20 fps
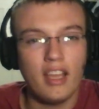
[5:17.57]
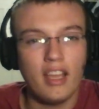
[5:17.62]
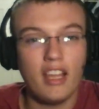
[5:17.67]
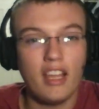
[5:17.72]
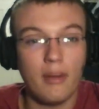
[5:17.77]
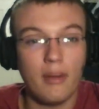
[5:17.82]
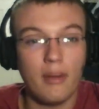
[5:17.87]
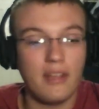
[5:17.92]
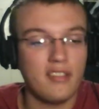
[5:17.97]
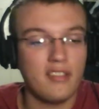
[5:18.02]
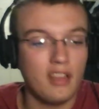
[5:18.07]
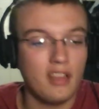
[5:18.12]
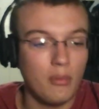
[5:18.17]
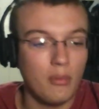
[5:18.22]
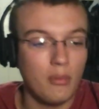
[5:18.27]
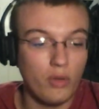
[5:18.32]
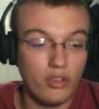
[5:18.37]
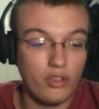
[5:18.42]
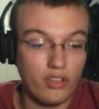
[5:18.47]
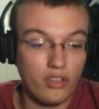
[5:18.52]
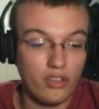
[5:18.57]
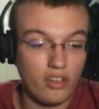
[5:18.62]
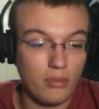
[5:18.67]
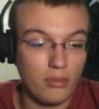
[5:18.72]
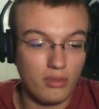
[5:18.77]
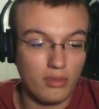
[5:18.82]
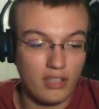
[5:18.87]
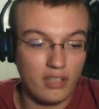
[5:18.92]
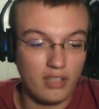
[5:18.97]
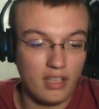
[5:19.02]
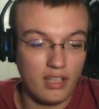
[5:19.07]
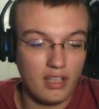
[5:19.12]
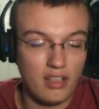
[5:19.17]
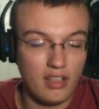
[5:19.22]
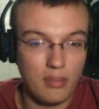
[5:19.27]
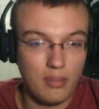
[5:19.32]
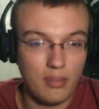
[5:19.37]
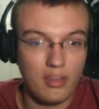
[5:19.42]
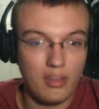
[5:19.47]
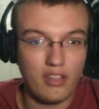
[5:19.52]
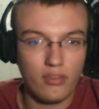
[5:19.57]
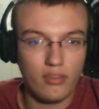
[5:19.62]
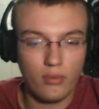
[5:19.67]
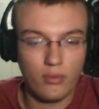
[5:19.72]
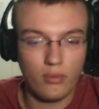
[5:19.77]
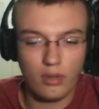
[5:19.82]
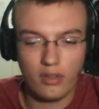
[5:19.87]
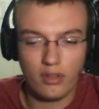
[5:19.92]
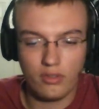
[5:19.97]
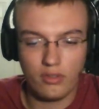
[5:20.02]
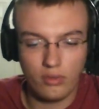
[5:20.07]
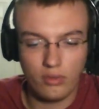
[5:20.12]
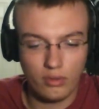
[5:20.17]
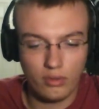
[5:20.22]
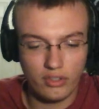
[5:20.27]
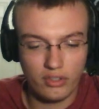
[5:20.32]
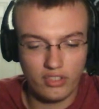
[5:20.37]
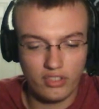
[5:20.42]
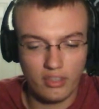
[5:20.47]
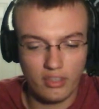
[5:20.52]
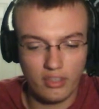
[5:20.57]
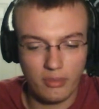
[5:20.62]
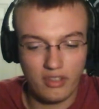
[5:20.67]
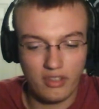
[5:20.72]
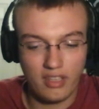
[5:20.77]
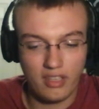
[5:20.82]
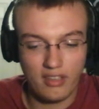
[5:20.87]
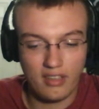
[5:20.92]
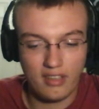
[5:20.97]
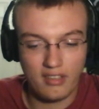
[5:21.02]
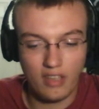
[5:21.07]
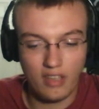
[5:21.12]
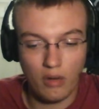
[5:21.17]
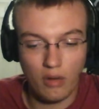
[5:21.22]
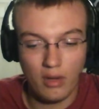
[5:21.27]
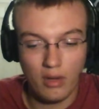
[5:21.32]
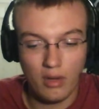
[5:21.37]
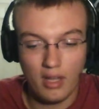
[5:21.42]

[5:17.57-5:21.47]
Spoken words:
Anyways, more durable than the PS4 controller thumbsticks. So